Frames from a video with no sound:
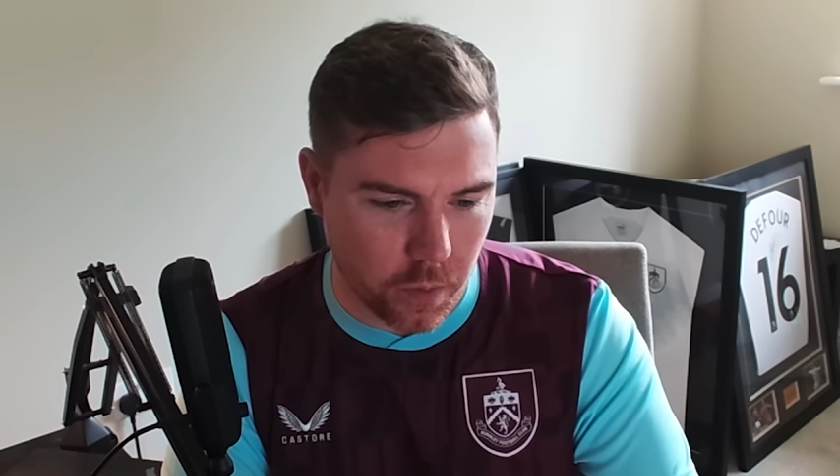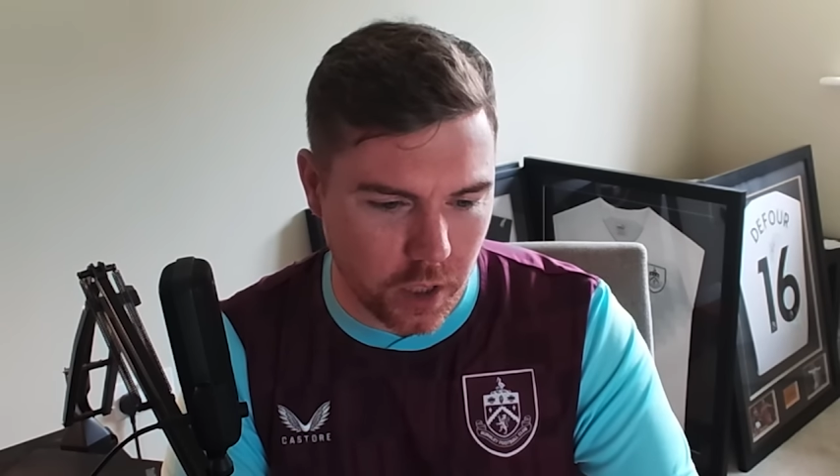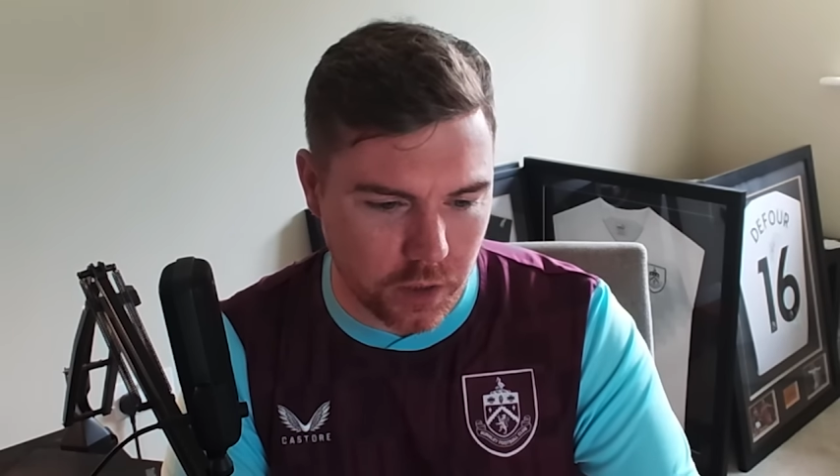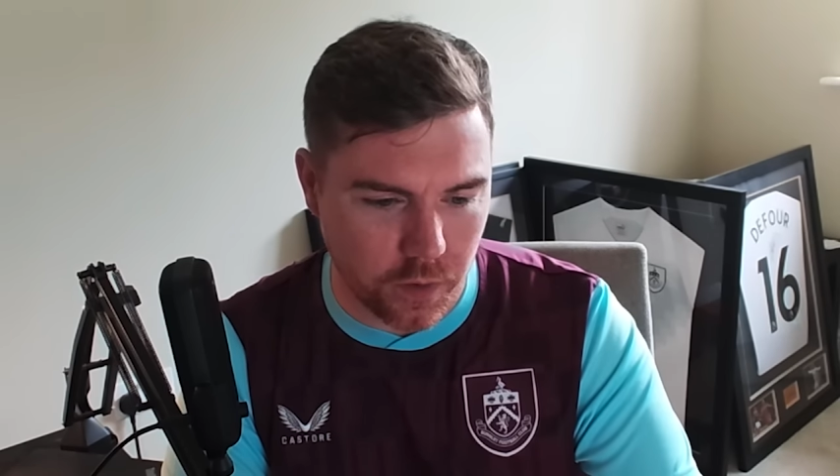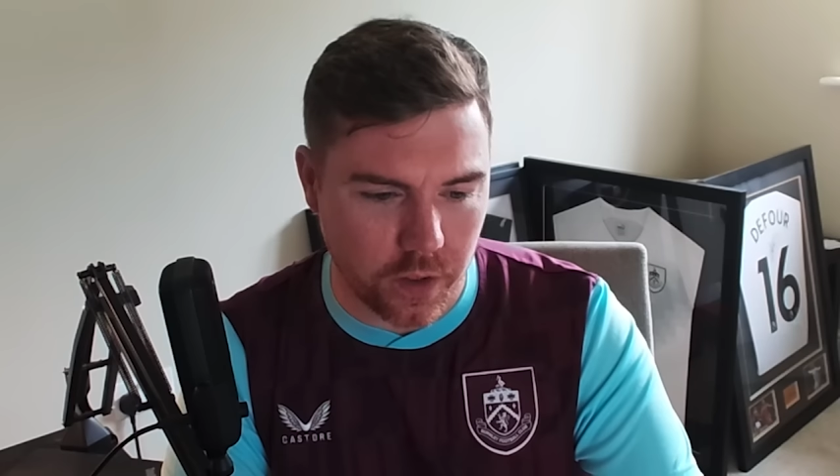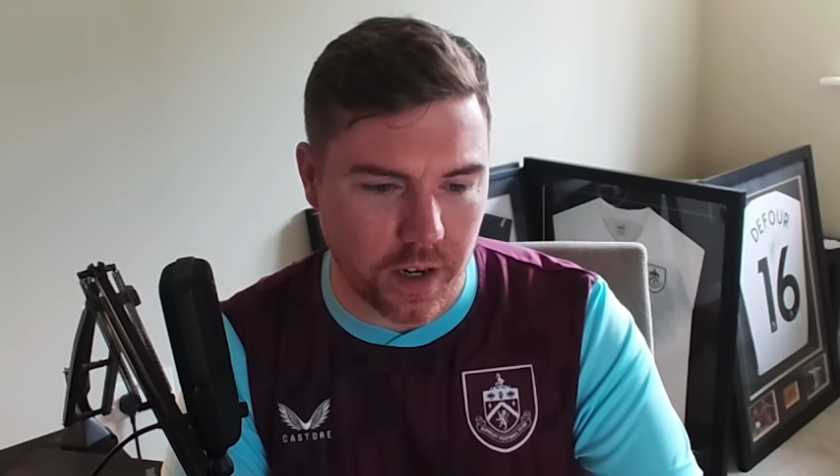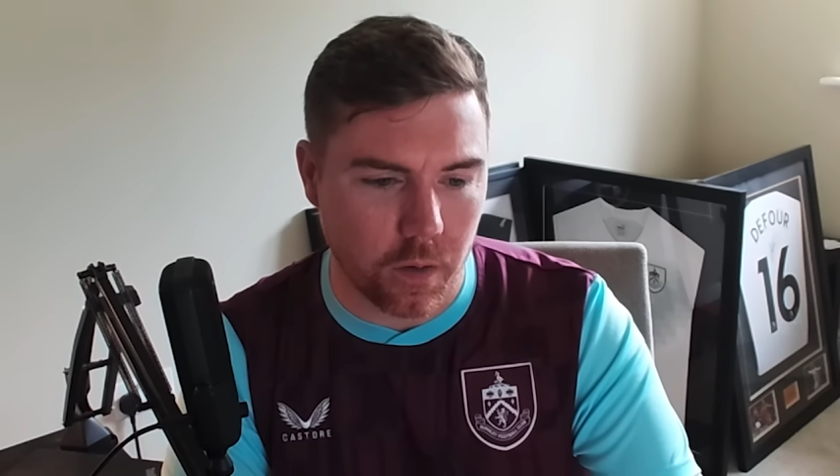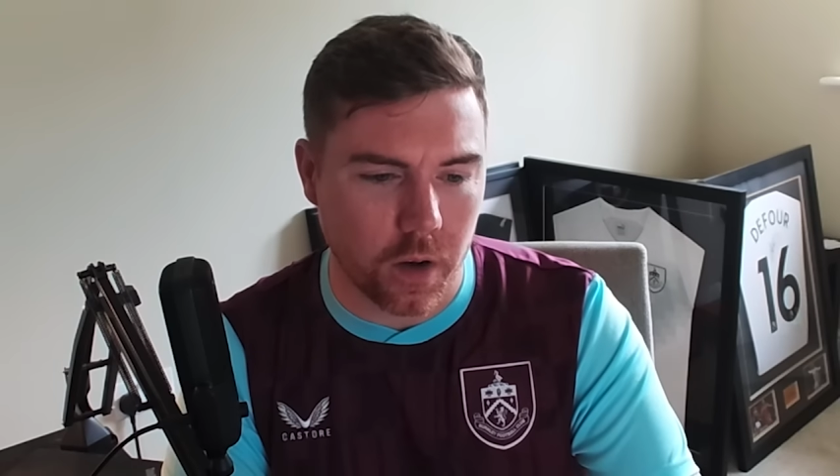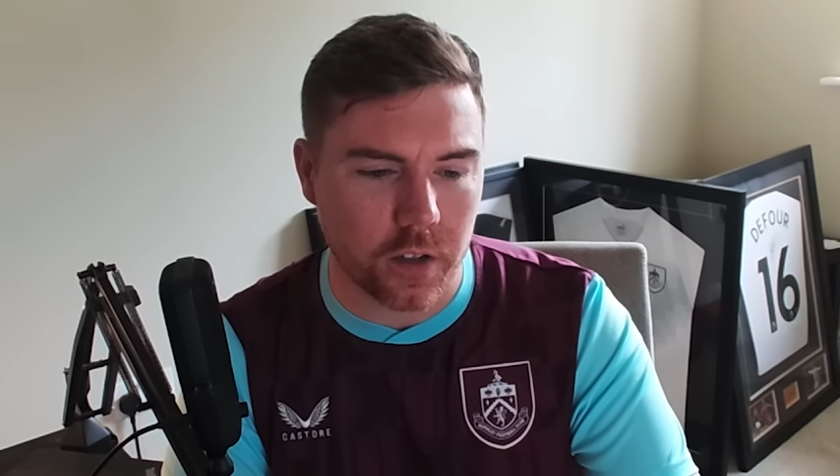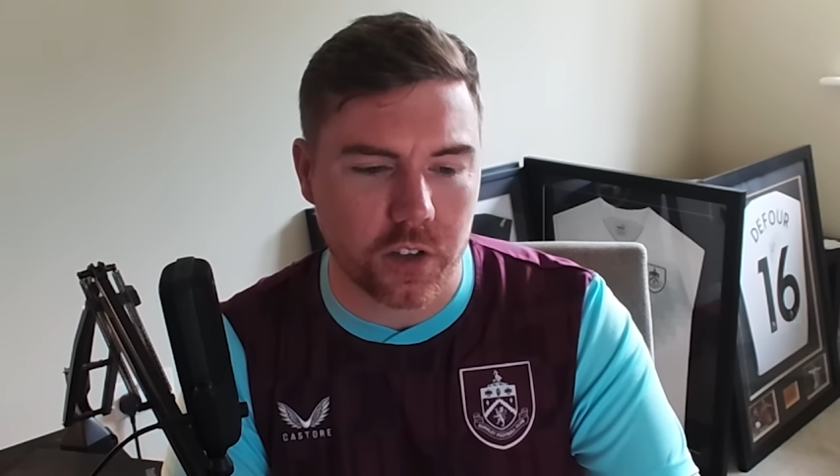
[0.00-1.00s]
works for
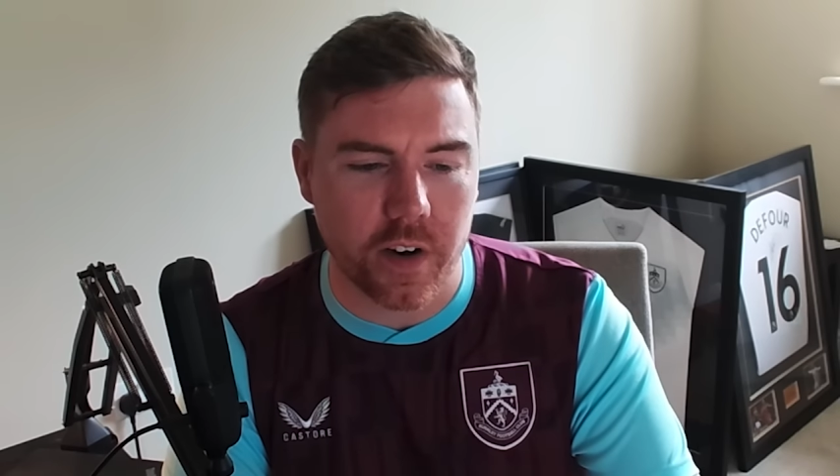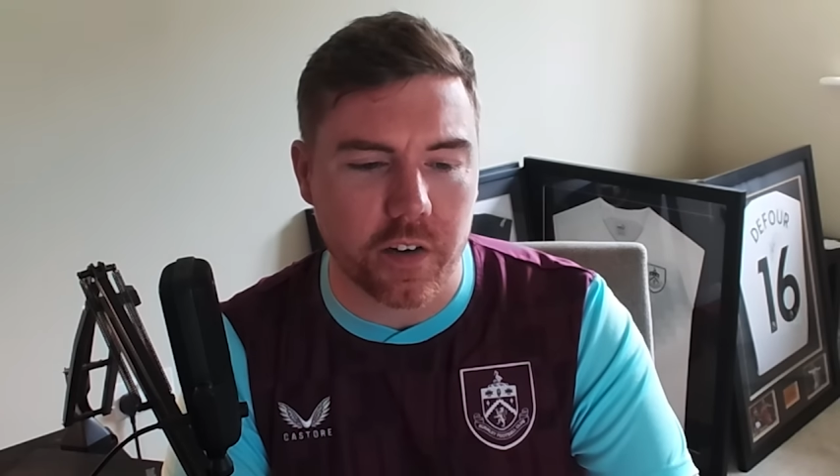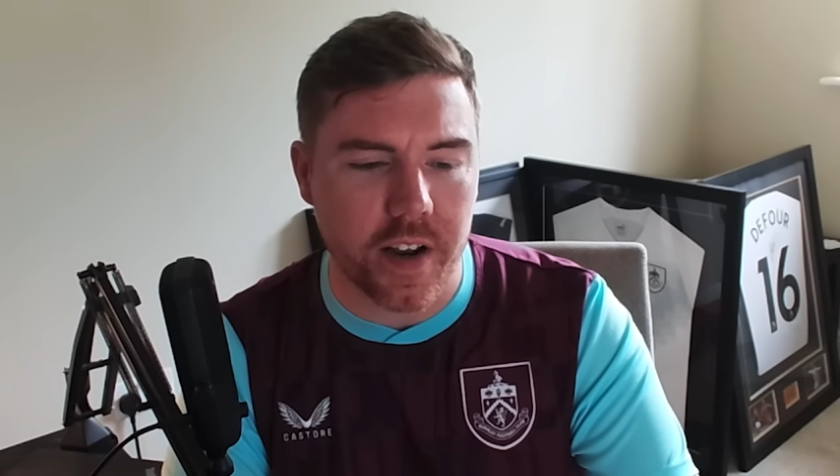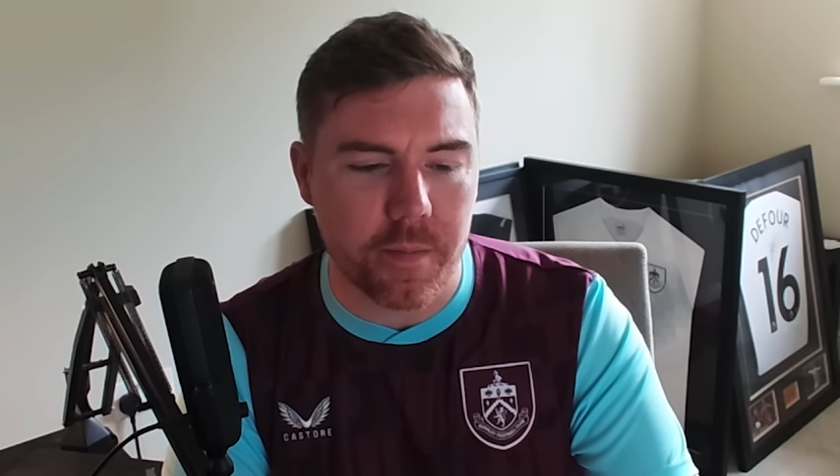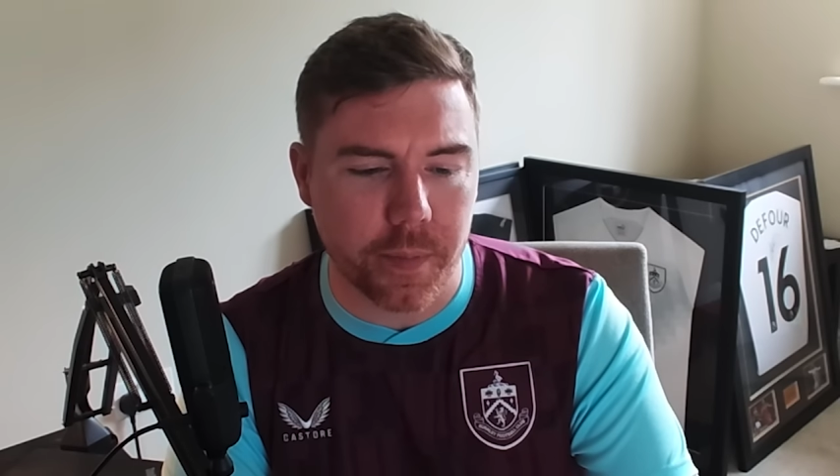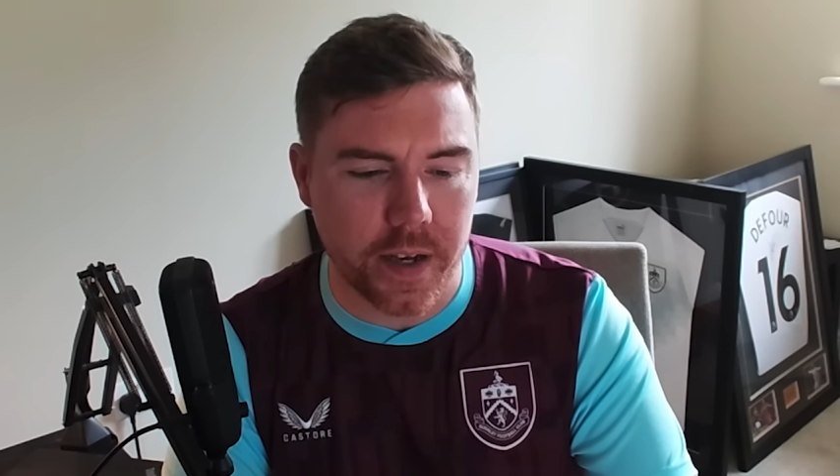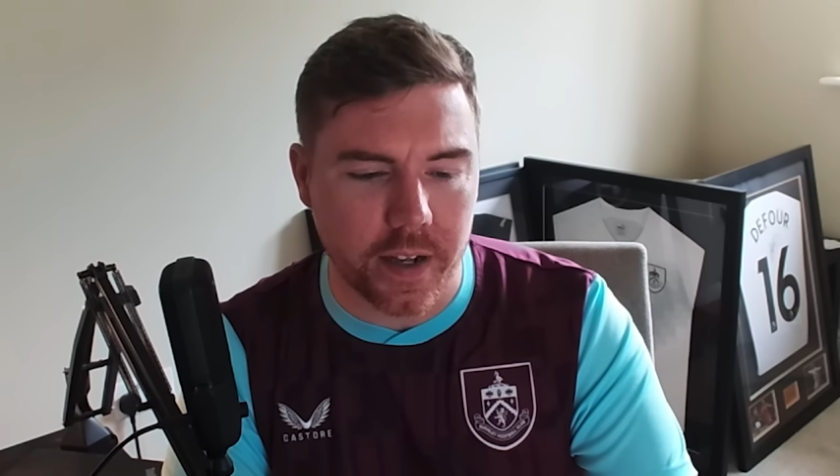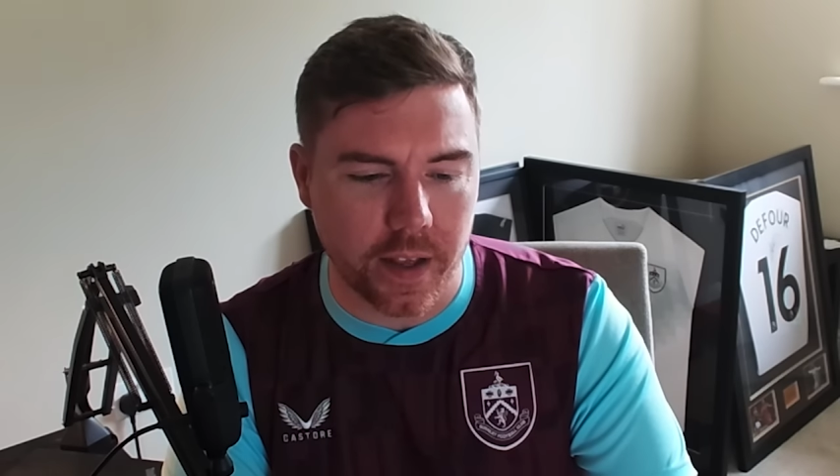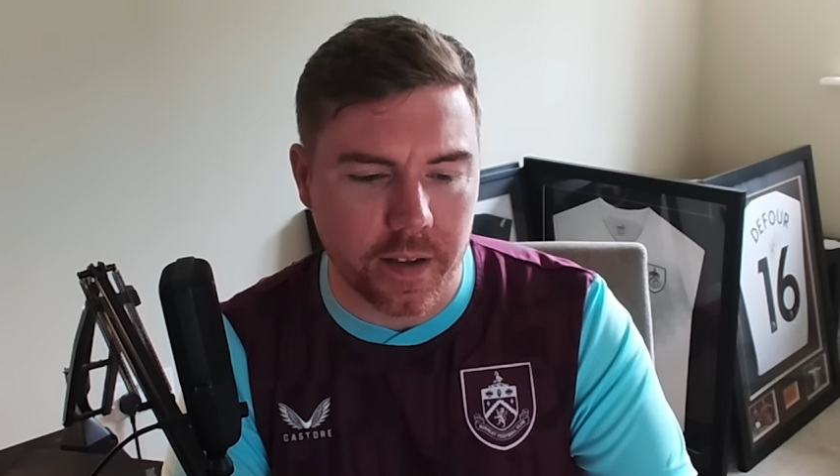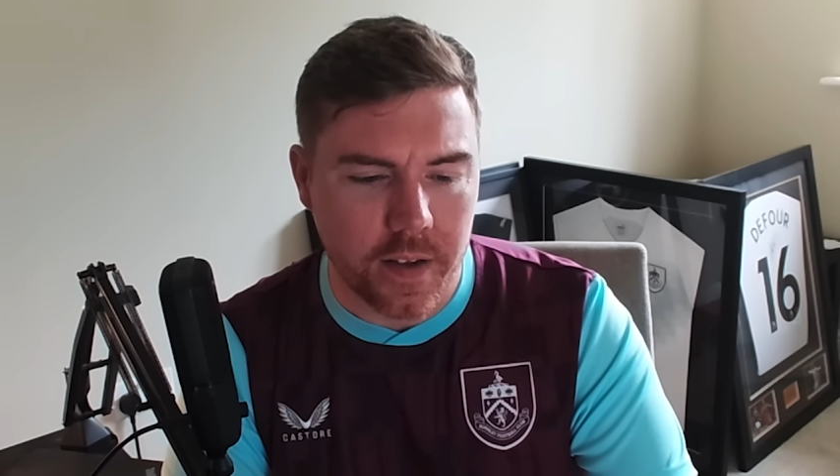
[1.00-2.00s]
now. Sorry, Graham
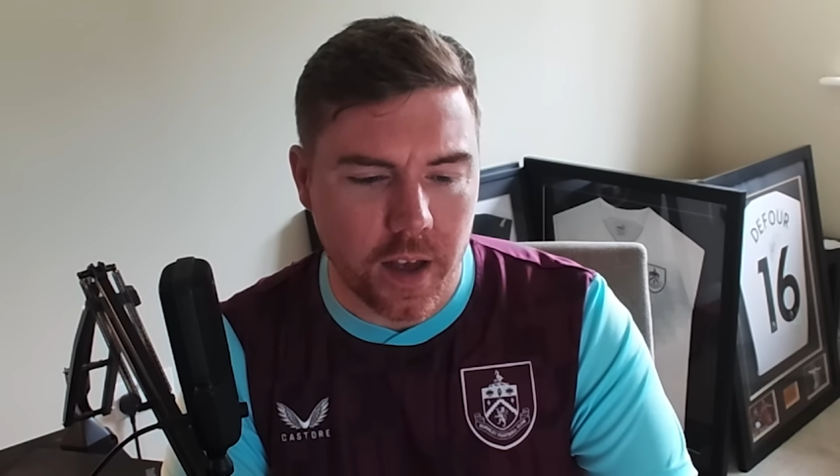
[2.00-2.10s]
Bailey.